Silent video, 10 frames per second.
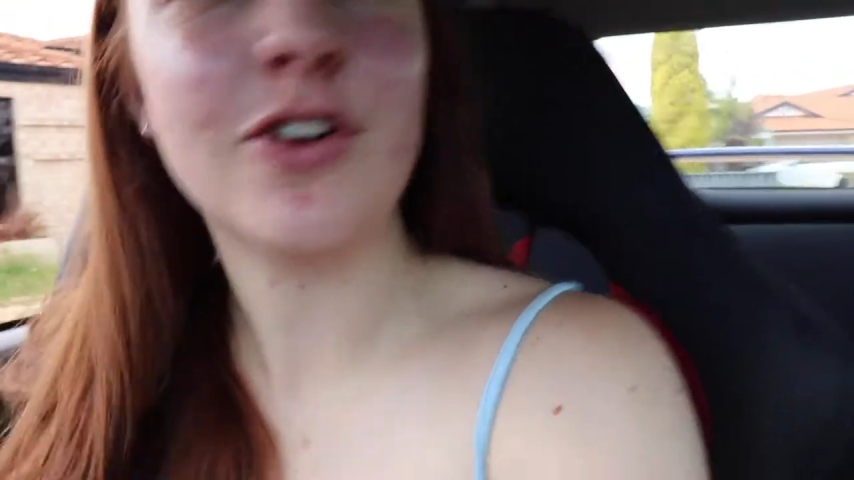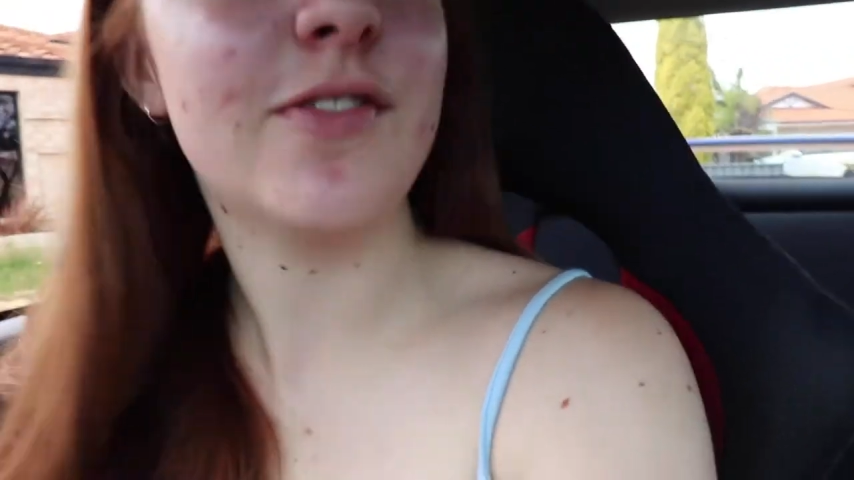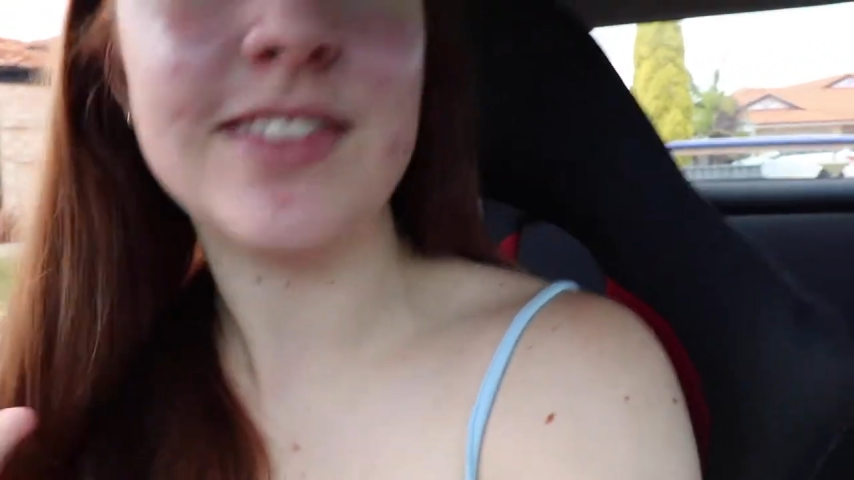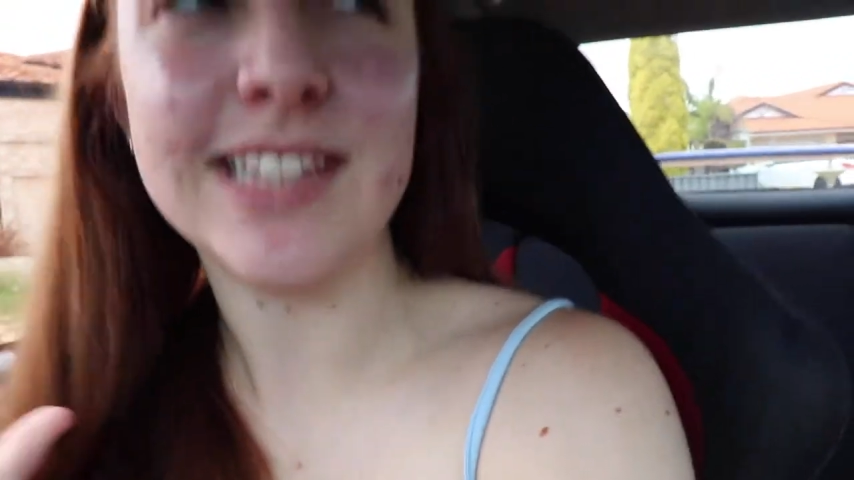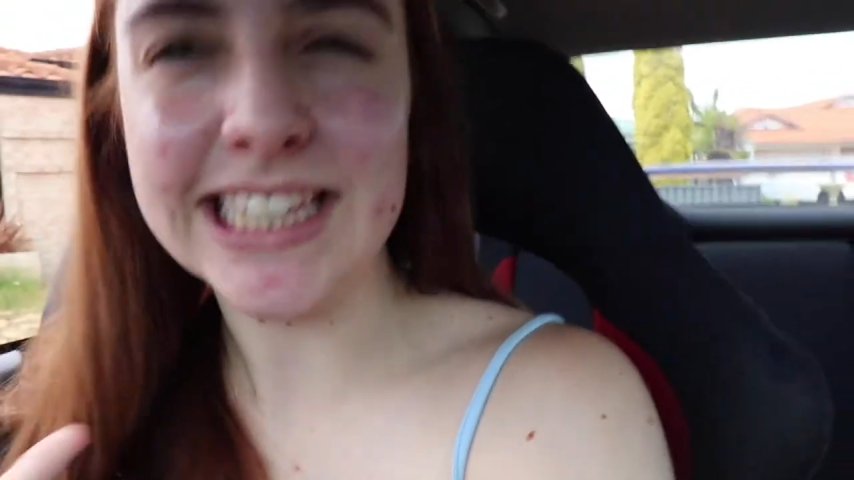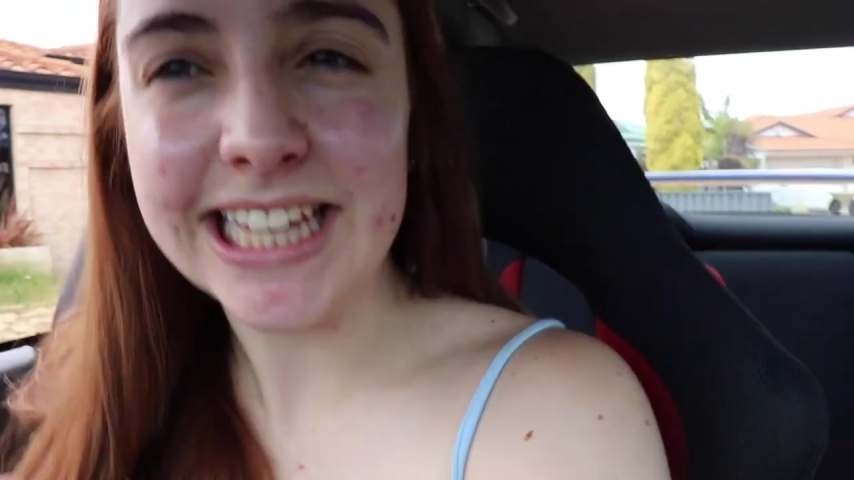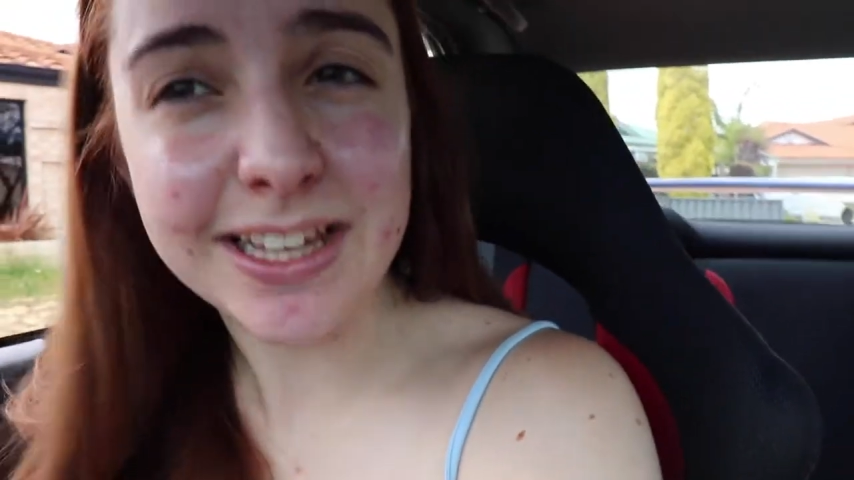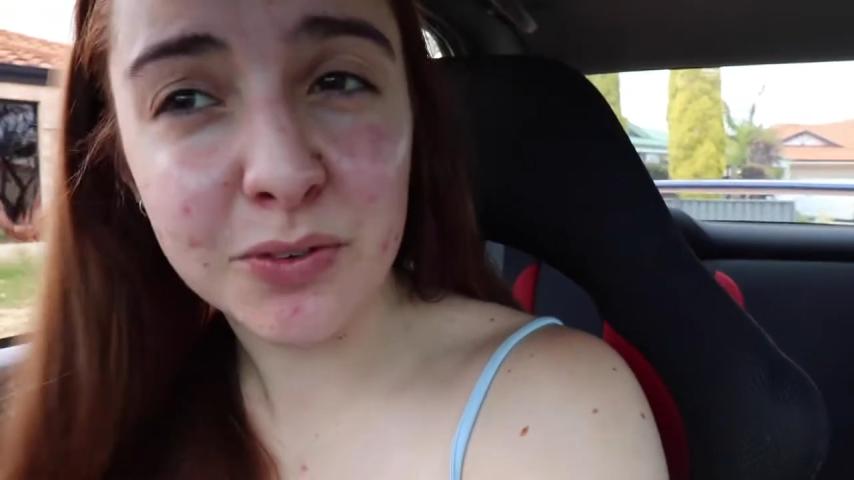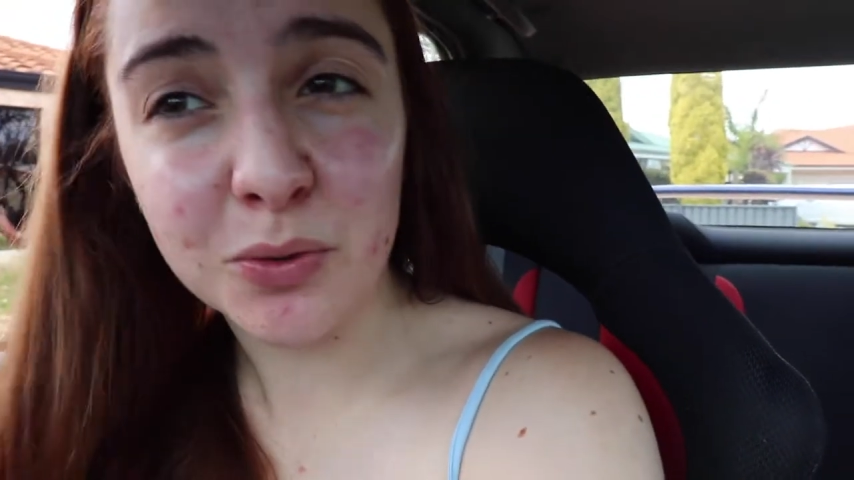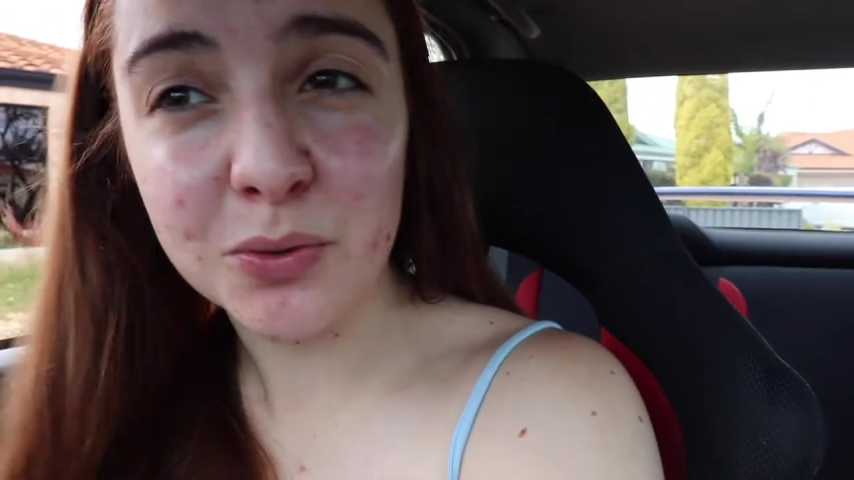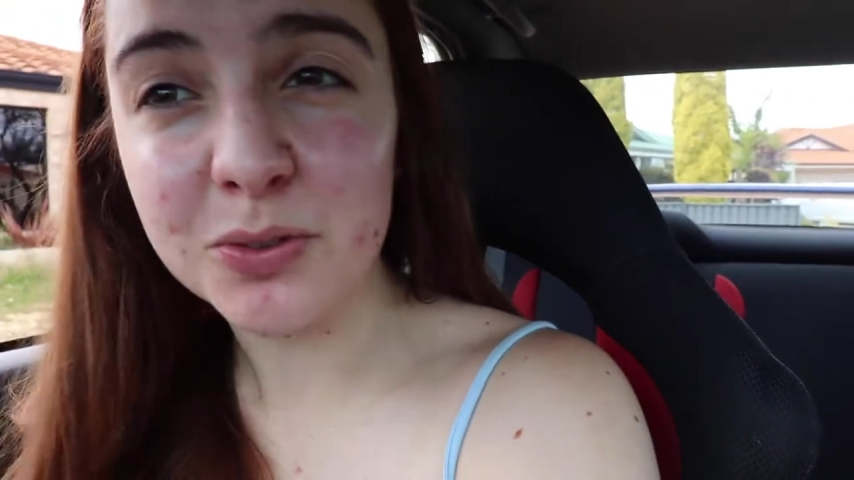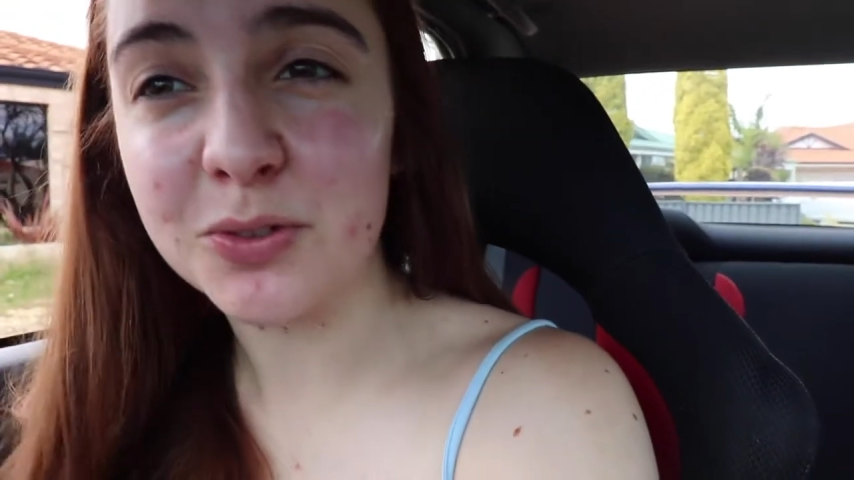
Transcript: know if it's illegal